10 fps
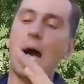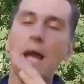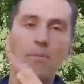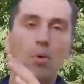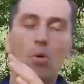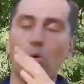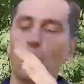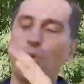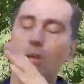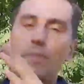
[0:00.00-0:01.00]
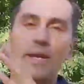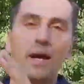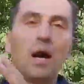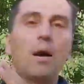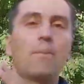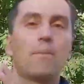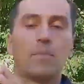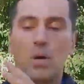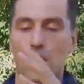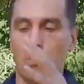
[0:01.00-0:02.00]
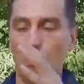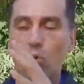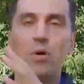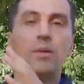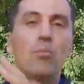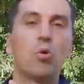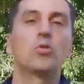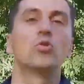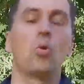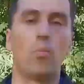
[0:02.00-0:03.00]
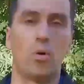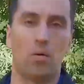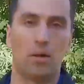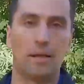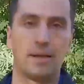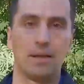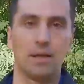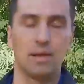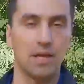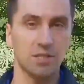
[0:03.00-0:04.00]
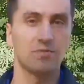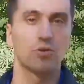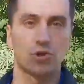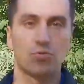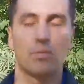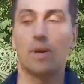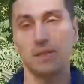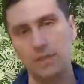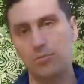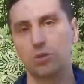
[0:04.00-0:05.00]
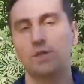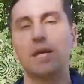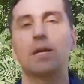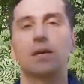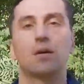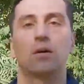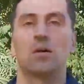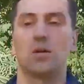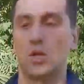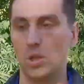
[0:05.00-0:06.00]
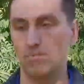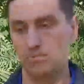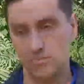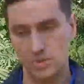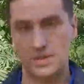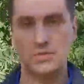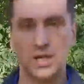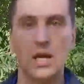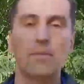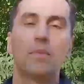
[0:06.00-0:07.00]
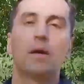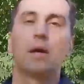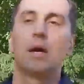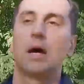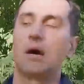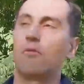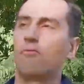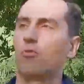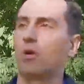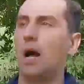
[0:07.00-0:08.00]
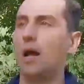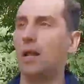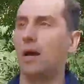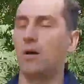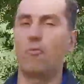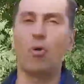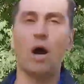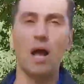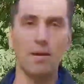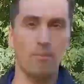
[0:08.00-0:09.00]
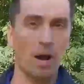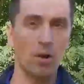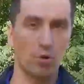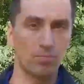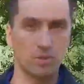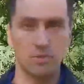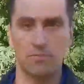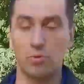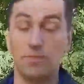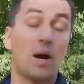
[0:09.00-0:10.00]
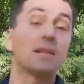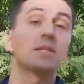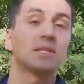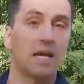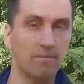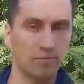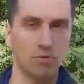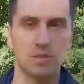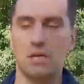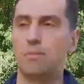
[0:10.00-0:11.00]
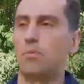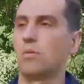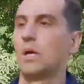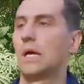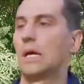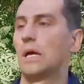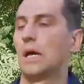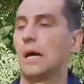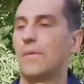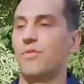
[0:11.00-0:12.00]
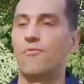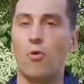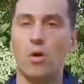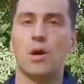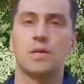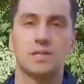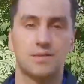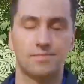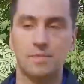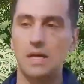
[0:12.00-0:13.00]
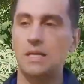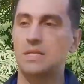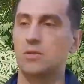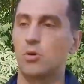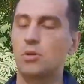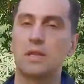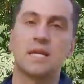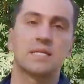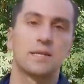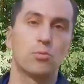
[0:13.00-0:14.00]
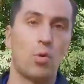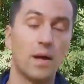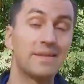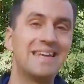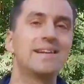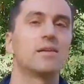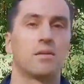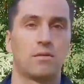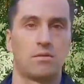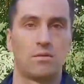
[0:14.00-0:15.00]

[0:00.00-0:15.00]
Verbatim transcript: eyeball will become more and more normal, that's for sure. But it will take uh, some time. Uh, for, high, for high myopes, with minus 10, for example, uh, the forecast is not less than one year.